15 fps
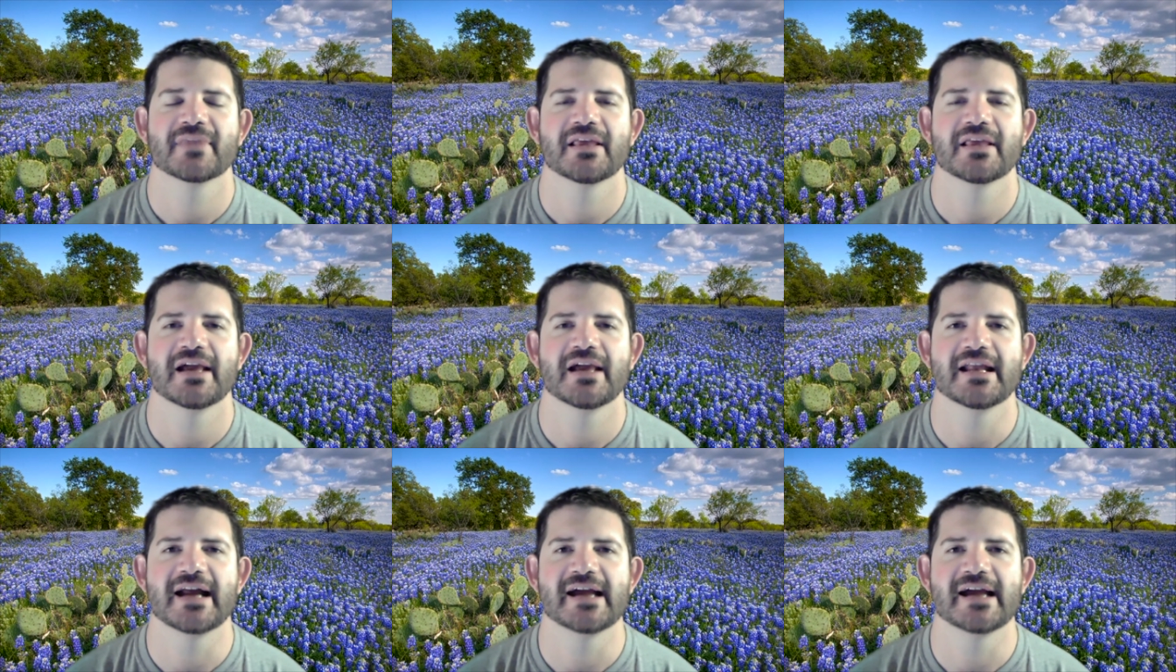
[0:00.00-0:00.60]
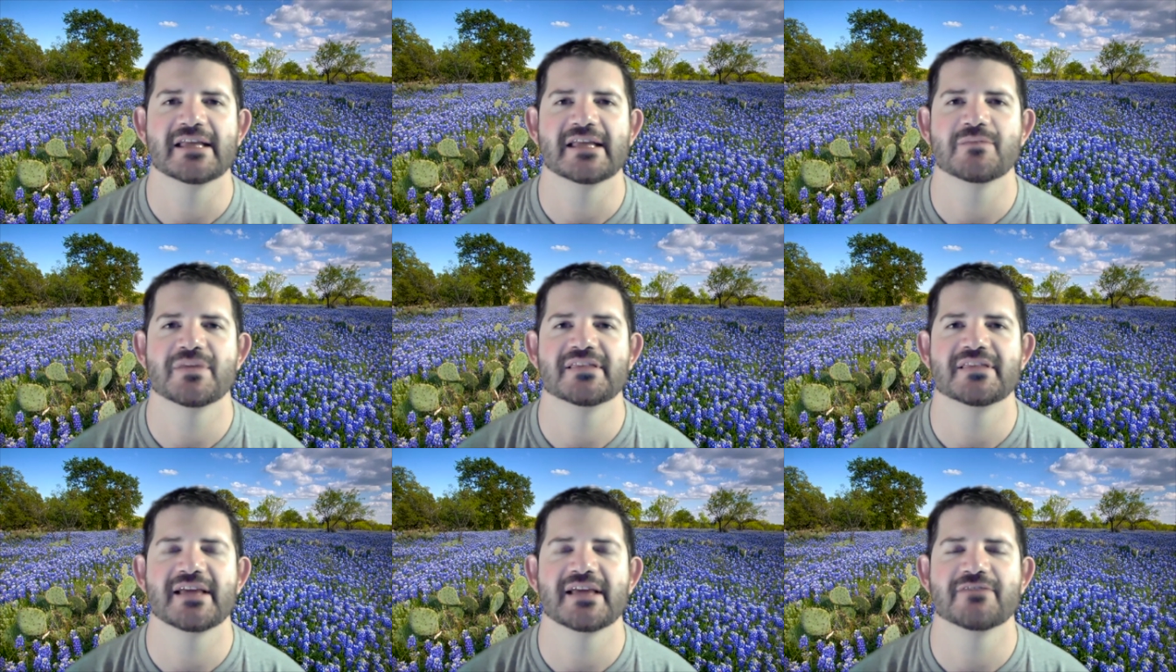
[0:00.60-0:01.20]
and I can
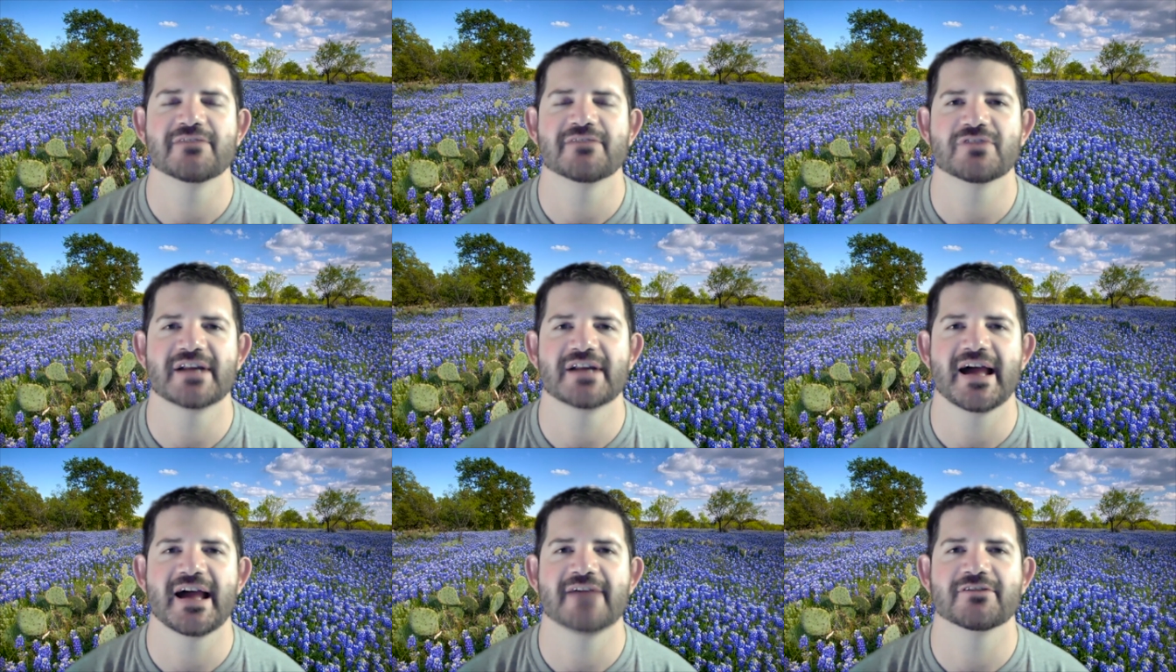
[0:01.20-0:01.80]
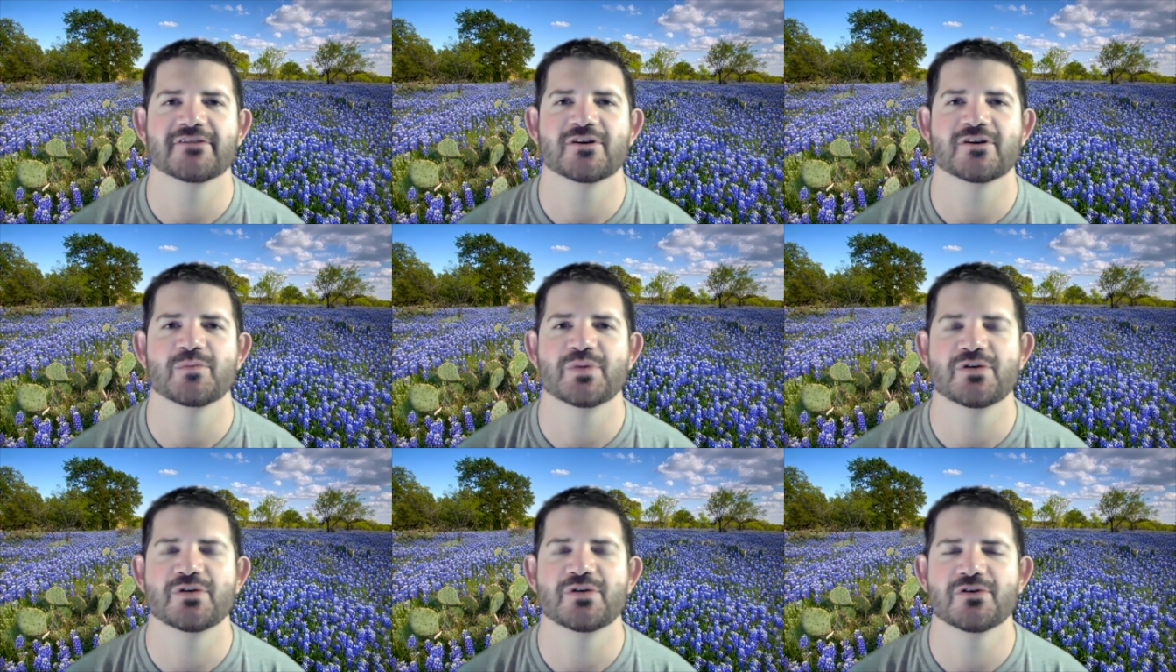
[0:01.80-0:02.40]
be thankful that I have a
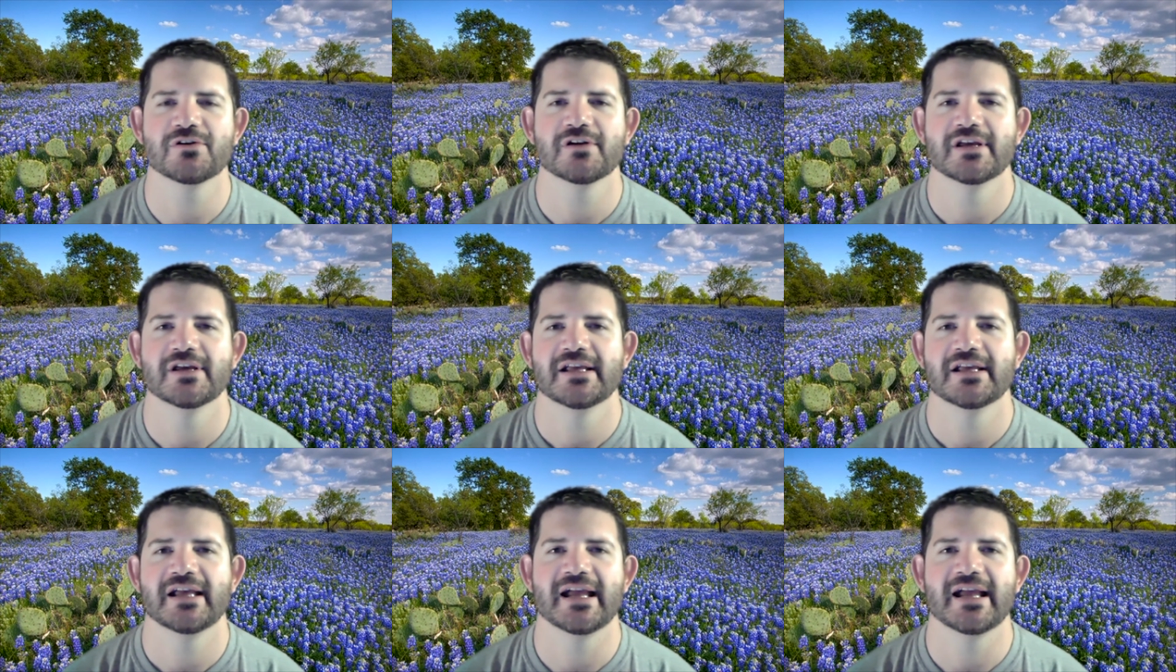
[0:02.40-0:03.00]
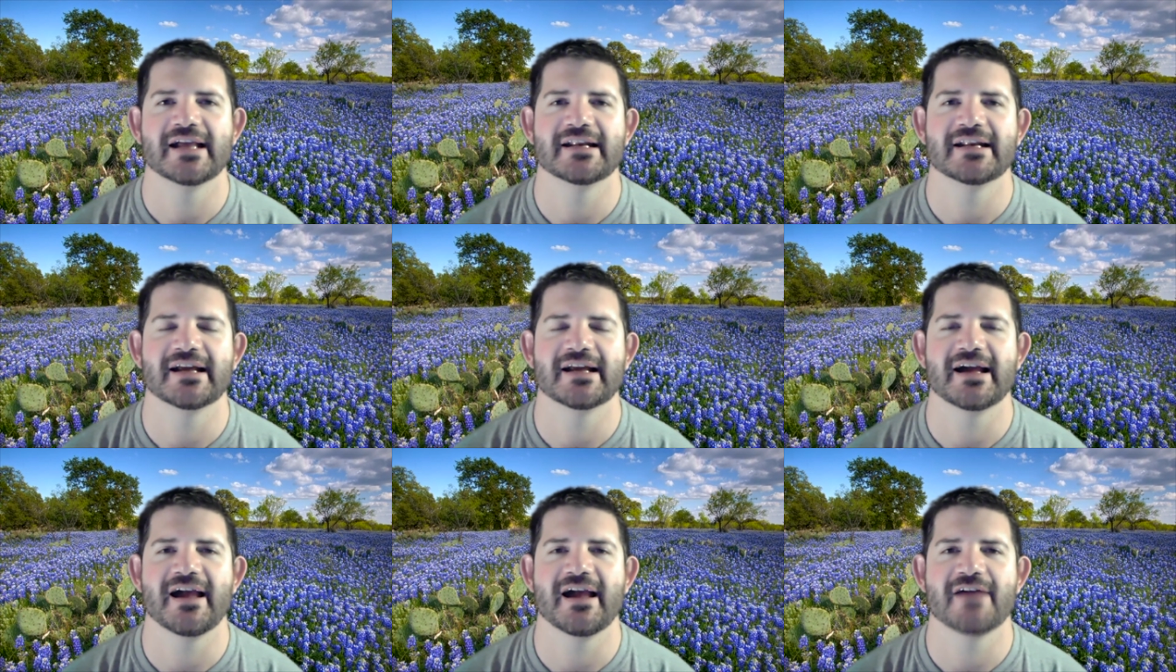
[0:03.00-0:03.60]
computer and
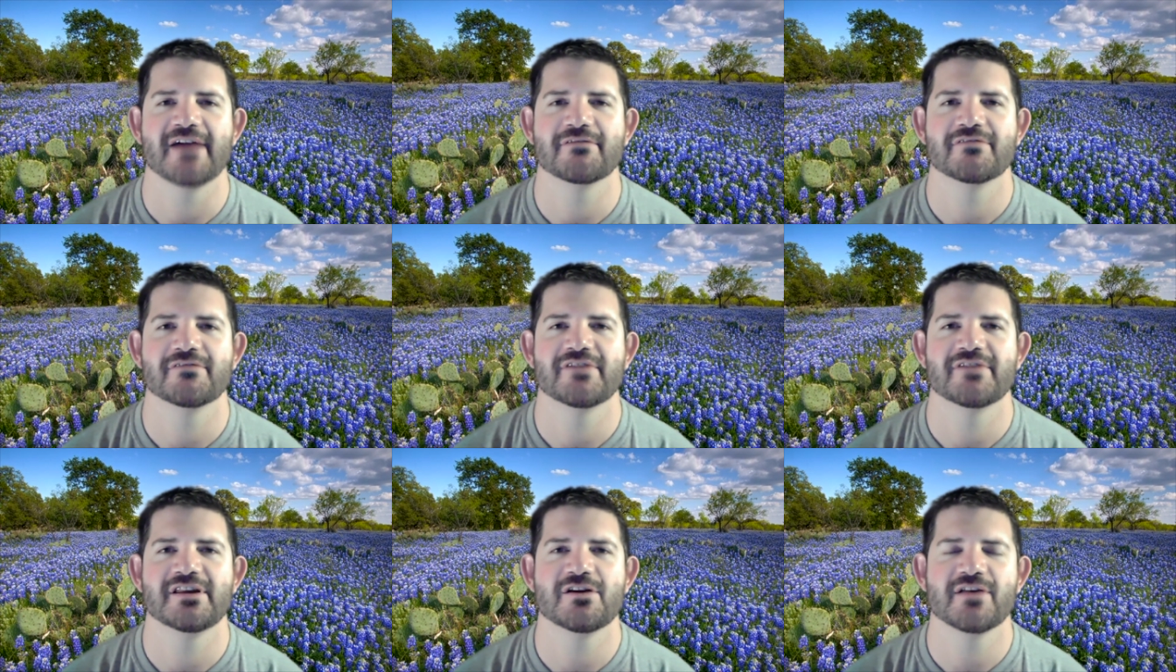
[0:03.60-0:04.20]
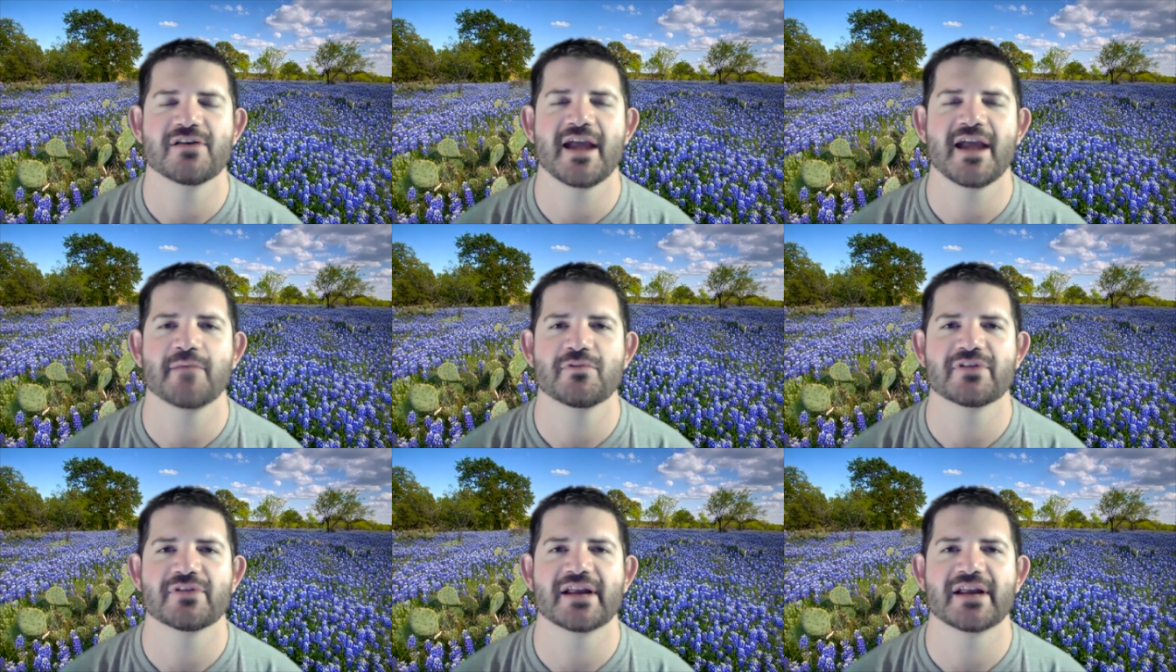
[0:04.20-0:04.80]
I have a video
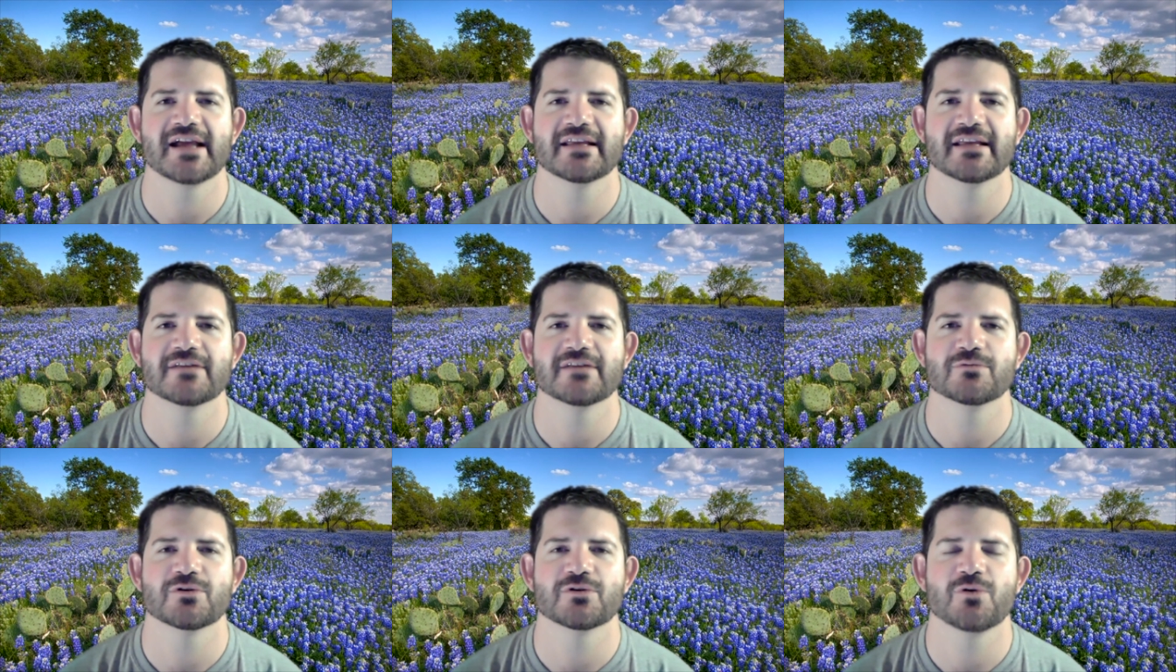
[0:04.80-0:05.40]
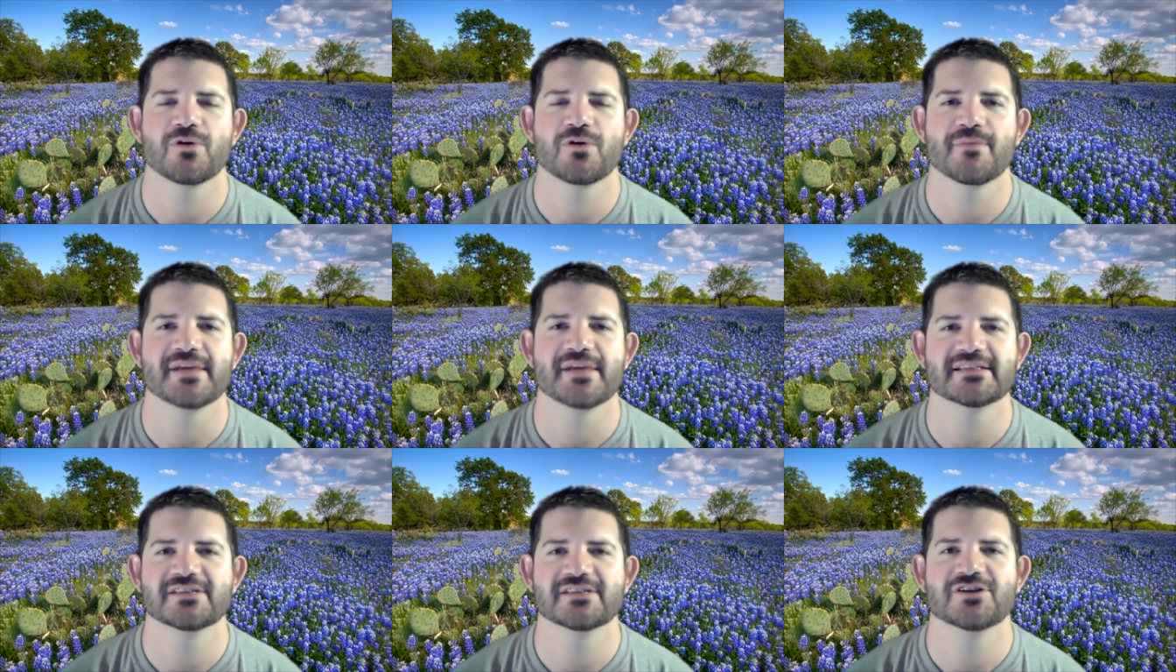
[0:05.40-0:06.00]
camera that I can record a
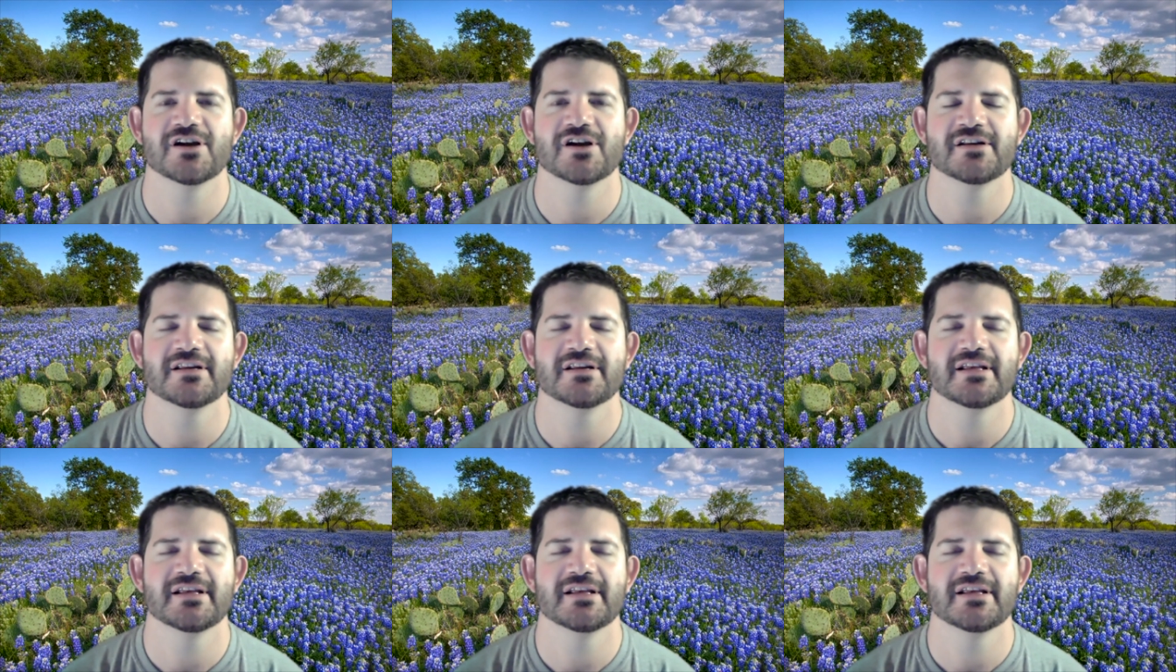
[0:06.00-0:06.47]
message on